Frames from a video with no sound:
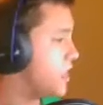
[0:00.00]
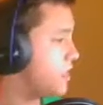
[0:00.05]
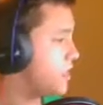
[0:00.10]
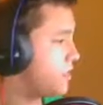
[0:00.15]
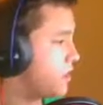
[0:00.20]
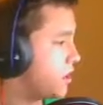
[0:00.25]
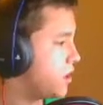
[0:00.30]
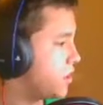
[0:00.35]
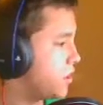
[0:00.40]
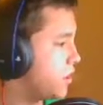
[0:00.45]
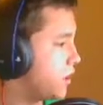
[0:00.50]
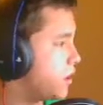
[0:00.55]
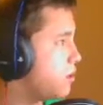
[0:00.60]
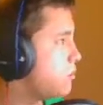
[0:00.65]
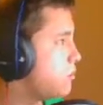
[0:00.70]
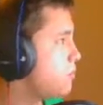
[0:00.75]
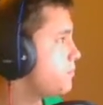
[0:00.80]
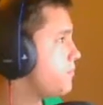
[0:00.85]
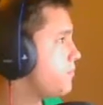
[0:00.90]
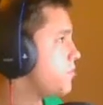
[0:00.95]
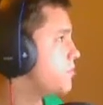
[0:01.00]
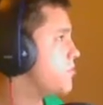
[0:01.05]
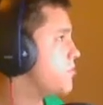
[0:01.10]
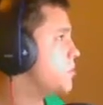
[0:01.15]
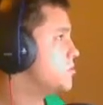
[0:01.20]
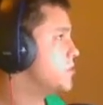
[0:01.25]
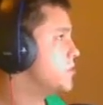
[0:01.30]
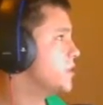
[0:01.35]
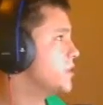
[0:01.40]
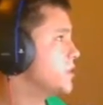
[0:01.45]
There we go.
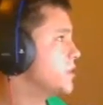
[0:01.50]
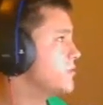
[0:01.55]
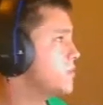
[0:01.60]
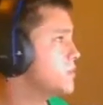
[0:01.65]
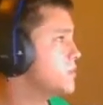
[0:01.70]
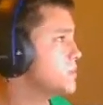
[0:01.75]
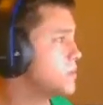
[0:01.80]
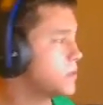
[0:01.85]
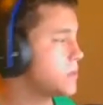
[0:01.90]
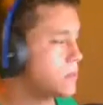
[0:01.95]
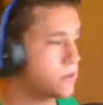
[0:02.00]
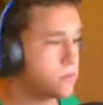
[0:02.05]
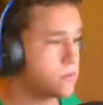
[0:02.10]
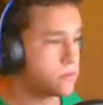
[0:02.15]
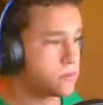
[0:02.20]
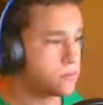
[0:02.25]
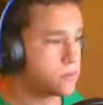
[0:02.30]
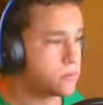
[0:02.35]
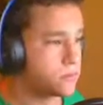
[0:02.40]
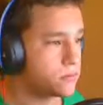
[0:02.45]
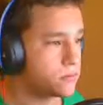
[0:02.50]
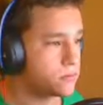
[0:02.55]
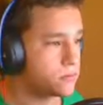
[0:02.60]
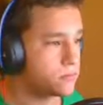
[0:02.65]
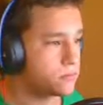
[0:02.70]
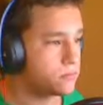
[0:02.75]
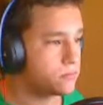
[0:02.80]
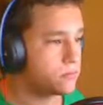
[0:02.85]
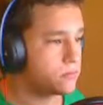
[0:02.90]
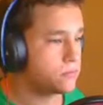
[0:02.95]
Posting it to Facebook.
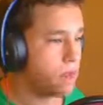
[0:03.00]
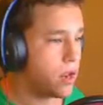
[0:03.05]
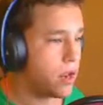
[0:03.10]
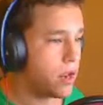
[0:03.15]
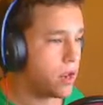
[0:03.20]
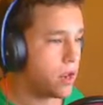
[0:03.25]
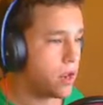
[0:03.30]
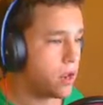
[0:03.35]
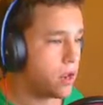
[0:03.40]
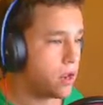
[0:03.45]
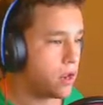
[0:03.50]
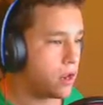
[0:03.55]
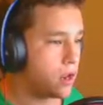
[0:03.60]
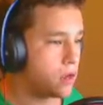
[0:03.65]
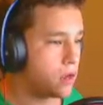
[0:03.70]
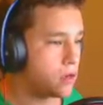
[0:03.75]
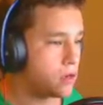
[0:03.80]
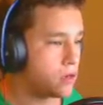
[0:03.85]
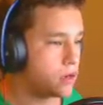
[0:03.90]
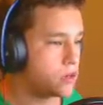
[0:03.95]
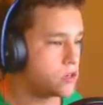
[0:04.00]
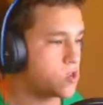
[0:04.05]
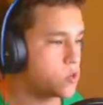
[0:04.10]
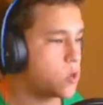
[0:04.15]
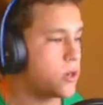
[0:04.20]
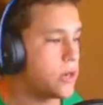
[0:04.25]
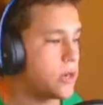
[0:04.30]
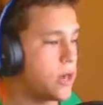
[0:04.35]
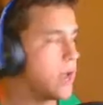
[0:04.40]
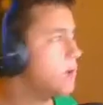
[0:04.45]
And gonna
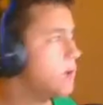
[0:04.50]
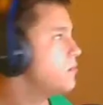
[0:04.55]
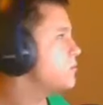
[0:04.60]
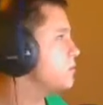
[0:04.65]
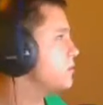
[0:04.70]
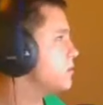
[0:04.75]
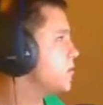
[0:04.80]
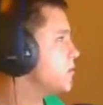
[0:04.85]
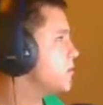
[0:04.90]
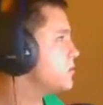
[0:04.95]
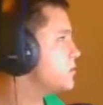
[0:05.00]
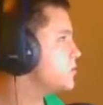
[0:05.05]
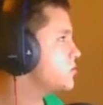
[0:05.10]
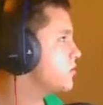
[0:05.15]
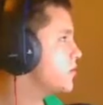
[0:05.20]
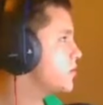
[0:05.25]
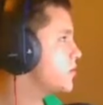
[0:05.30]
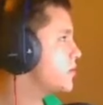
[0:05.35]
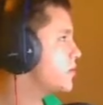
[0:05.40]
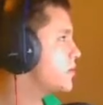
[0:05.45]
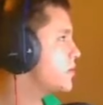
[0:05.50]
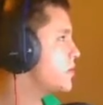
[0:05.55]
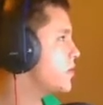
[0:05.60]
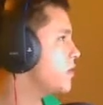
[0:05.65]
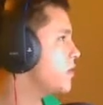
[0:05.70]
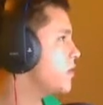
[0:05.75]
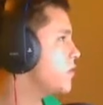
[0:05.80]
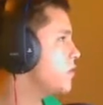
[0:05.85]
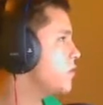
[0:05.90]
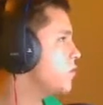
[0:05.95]
tweet it out, so if
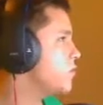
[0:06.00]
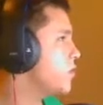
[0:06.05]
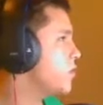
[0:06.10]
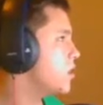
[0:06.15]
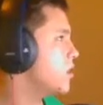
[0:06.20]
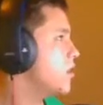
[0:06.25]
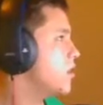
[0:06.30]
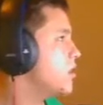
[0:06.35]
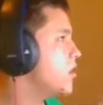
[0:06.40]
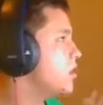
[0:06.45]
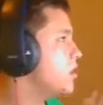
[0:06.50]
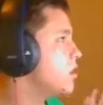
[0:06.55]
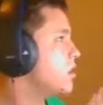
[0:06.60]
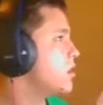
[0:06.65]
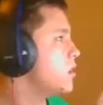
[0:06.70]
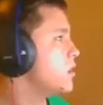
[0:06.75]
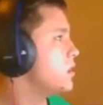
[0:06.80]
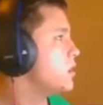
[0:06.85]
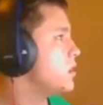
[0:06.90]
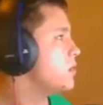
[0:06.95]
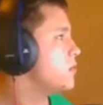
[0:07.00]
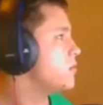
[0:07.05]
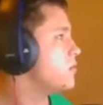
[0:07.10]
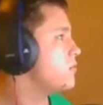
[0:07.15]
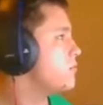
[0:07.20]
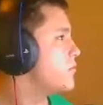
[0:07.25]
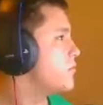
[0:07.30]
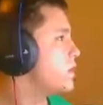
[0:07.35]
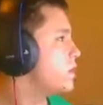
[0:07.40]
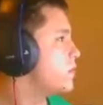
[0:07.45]
any of you
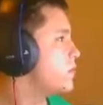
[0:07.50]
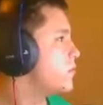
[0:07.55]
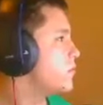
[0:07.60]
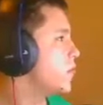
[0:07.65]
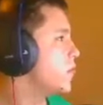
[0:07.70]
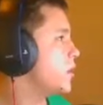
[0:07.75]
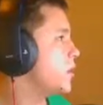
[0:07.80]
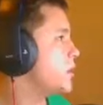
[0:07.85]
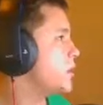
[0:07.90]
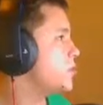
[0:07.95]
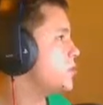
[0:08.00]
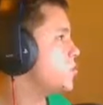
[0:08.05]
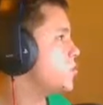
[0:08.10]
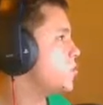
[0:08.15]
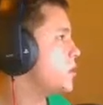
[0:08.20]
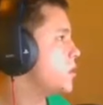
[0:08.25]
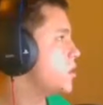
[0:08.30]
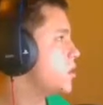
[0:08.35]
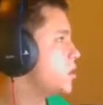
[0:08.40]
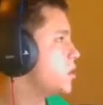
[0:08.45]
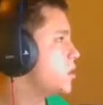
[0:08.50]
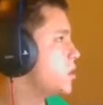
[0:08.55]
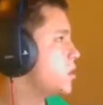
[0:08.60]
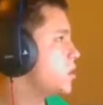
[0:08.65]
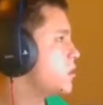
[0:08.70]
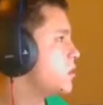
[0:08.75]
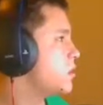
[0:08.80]
follow me on Twitter,